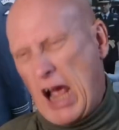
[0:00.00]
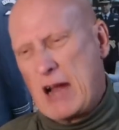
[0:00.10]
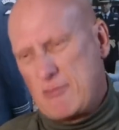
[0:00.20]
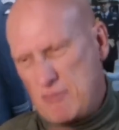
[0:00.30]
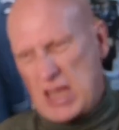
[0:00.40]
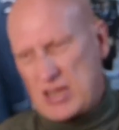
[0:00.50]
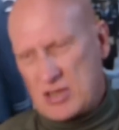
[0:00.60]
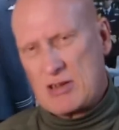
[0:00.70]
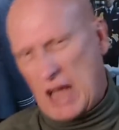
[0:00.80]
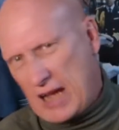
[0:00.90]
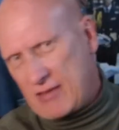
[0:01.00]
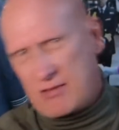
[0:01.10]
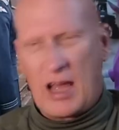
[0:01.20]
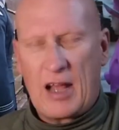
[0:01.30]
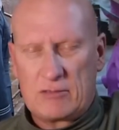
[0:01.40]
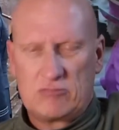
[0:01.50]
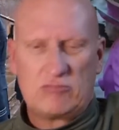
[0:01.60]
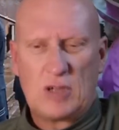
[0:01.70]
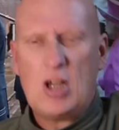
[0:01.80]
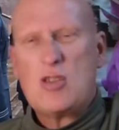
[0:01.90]
this and add that
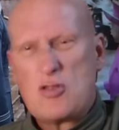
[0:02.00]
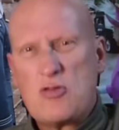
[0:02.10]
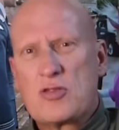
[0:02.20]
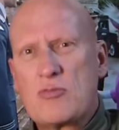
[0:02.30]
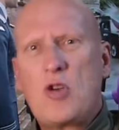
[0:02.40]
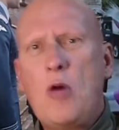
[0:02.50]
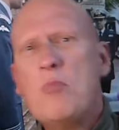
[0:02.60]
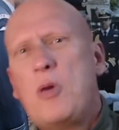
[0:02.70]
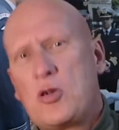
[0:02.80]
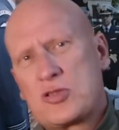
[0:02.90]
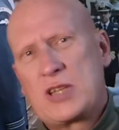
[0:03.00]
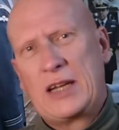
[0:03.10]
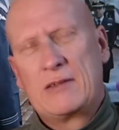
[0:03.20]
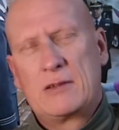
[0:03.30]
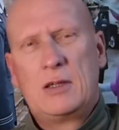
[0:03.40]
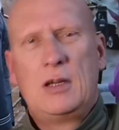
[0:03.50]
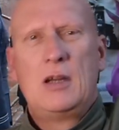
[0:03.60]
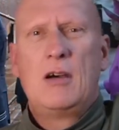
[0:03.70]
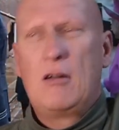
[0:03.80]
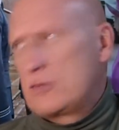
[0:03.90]
and do some composting."
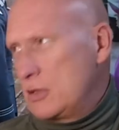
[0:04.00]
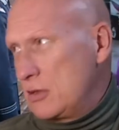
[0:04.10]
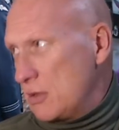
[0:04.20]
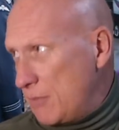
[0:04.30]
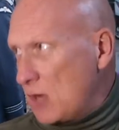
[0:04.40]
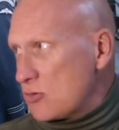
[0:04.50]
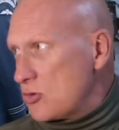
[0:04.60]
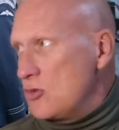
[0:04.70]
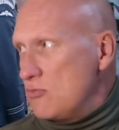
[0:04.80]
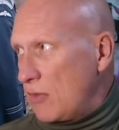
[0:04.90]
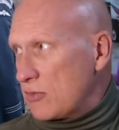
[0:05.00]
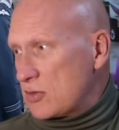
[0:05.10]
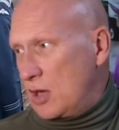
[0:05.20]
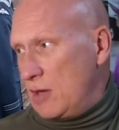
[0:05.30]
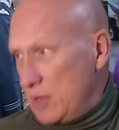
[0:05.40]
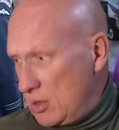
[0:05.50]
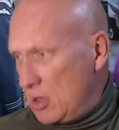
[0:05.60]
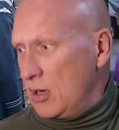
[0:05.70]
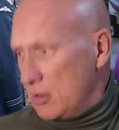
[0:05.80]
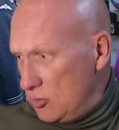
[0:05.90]
I said, "In about 2 months' time, it
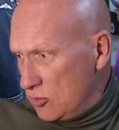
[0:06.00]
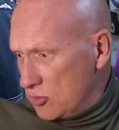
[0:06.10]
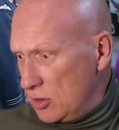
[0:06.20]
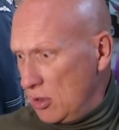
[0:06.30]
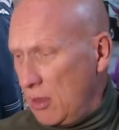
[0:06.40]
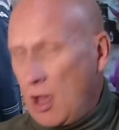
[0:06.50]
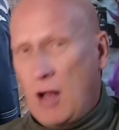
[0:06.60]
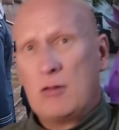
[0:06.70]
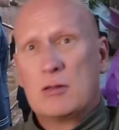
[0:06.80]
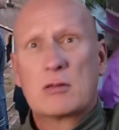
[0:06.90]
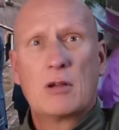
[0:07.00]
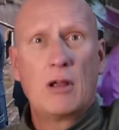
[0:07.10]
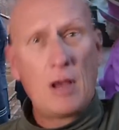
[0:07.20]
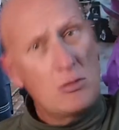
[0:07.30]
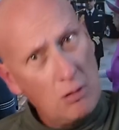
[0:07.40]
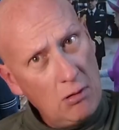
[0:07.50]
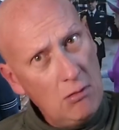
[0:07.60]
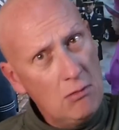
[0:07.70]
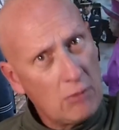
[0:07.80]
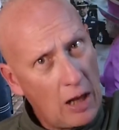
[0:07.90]
kind of looks like that, look." He goes,
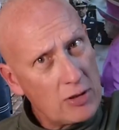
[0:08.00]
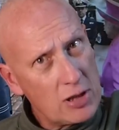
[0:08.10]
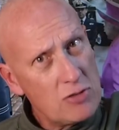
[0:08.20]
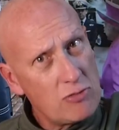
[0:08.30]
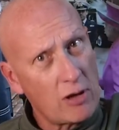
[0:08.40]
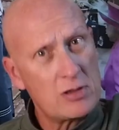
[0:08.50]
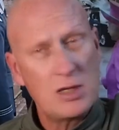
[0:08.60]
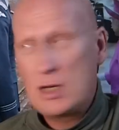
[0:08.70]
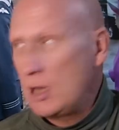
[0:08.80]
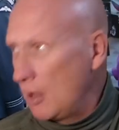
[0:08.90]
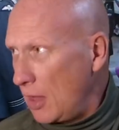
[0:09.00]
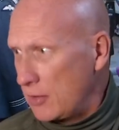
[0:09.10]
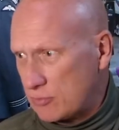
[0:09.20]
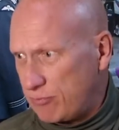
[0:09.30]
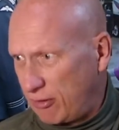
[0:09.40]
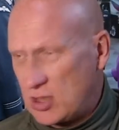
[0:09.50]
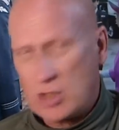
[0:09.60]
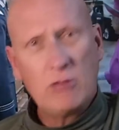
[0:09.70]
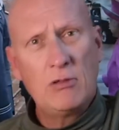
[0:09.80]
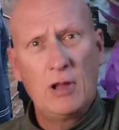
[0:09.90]
"Oh, that's interesting, isn't it? That's pretty
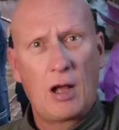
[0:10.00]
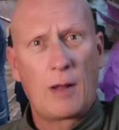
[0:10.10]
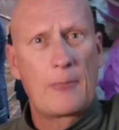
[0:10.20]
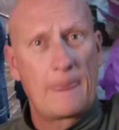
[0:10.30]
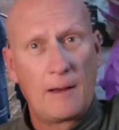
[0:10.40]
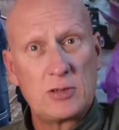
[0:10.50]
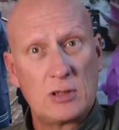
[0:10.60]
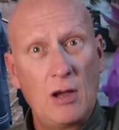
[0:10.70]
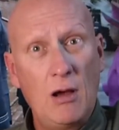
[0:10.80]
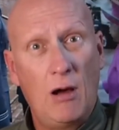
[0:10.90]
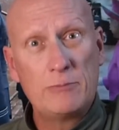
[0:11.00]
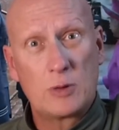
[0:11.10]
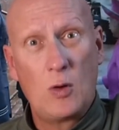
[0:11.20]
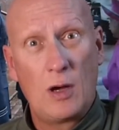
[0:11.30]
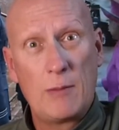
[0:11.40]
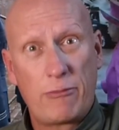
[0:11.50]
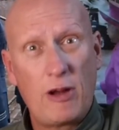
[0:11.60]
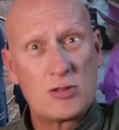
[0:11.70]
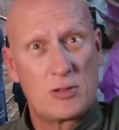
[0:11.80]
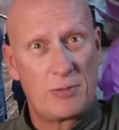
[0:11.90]
good, that." I said, "Yeah, I'm quite
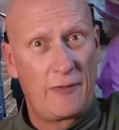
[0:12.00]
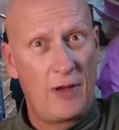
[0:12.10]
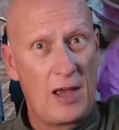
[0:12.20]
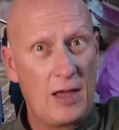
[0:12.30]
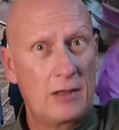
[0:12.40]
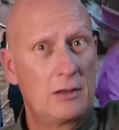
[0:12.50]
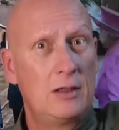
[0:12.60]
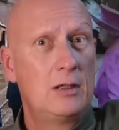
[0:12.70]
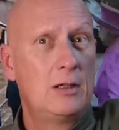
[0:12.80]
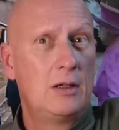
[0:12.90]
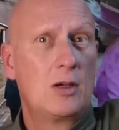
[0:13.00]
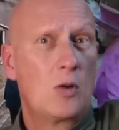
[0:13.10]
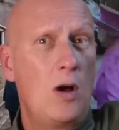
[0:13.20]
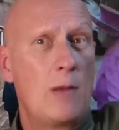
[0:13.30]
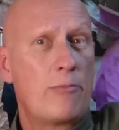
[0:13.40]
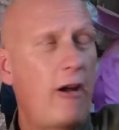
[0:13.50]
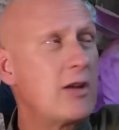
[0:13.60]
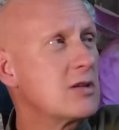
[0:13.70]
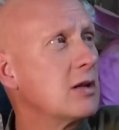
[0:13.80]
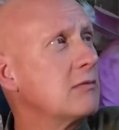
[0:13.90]
impressed, to be fair. Quite impressed."